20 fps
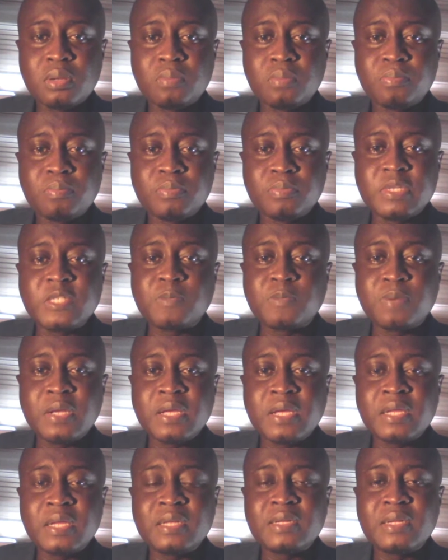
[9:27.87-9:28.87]

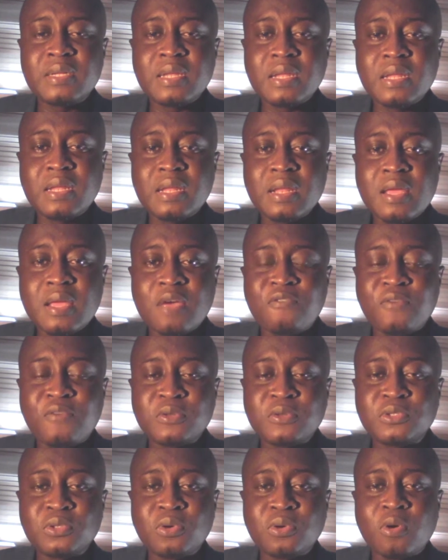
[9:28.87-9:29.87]
displayed a
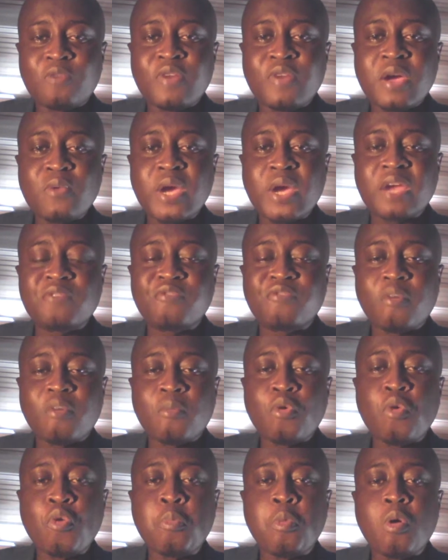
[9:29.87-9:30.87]
photo of her working from
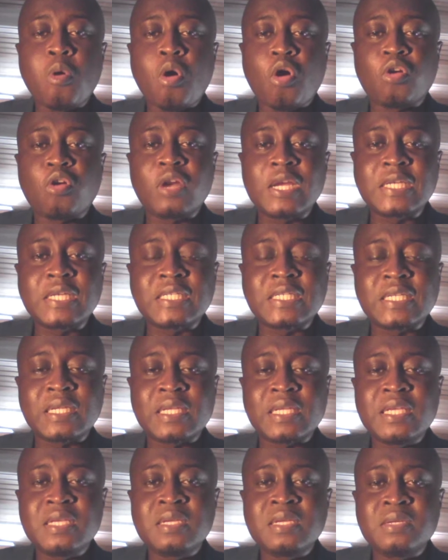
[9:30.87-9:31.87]
home on LinkedIn.
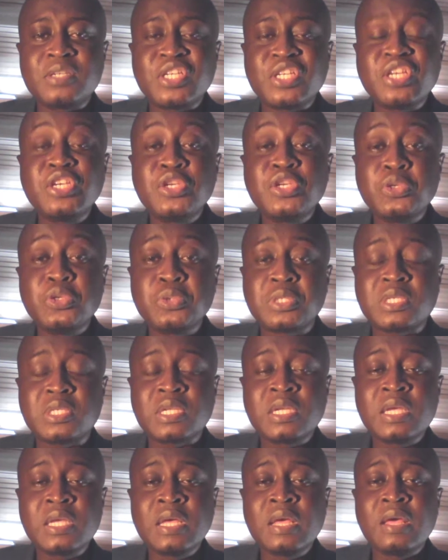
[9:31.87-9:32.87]
She used
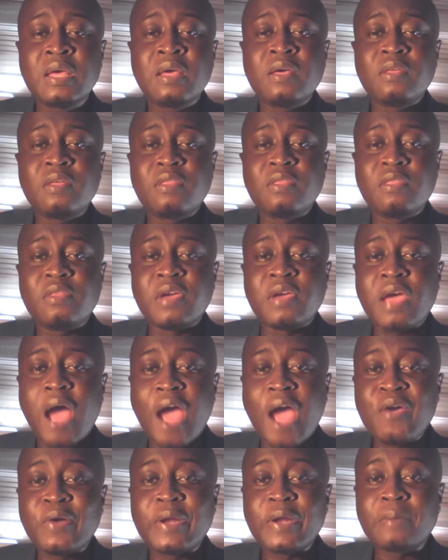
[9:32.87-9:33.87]
the
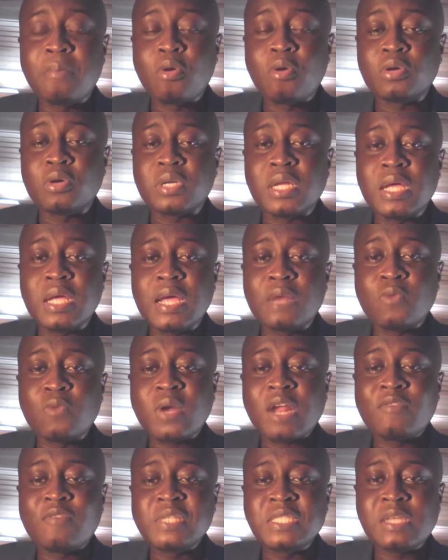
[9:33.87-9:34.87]
ironing board, and one
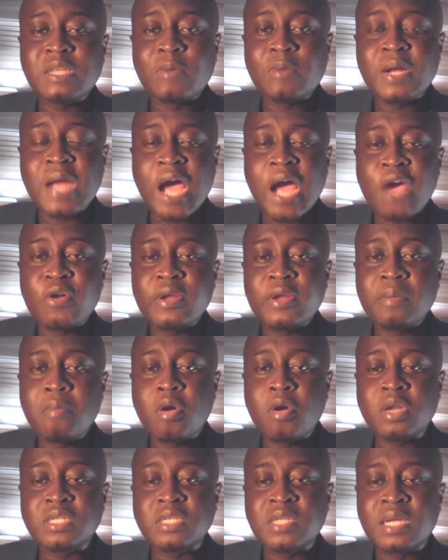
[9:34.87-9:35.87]
advantage about the ironing
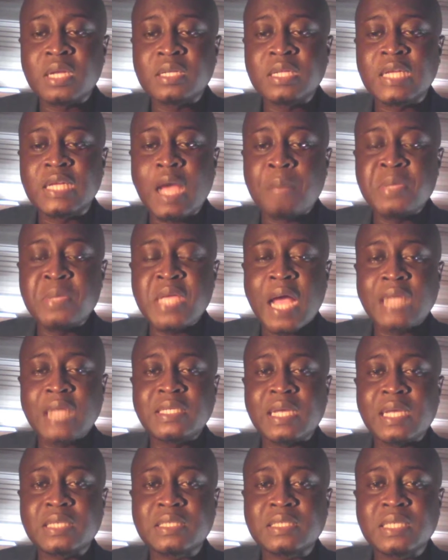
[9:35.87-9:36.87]
board is that it can be
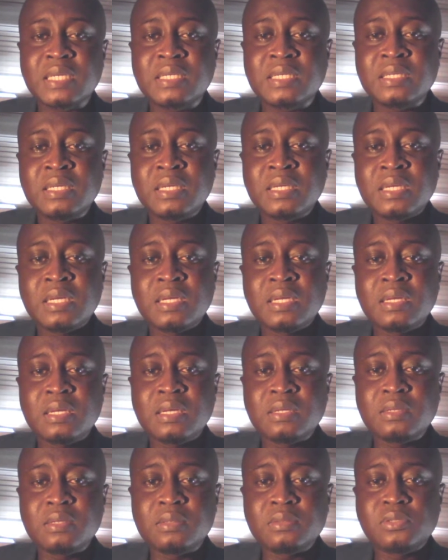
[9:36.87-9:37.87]
adjusted
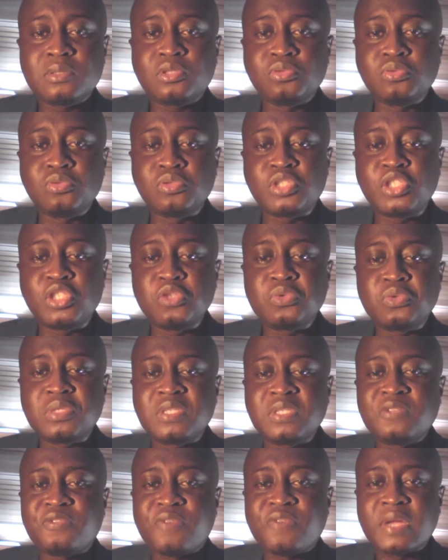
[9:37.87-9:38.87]
to suit
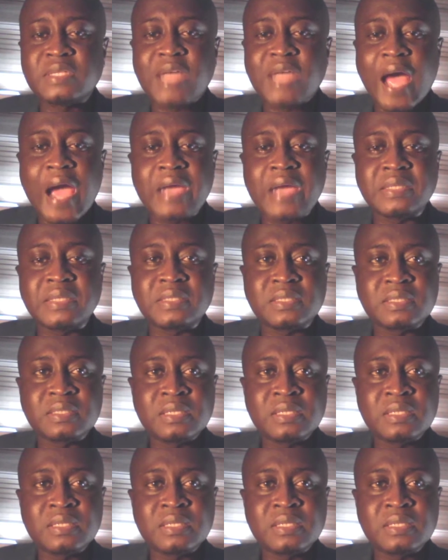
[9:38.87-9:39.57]
different heights.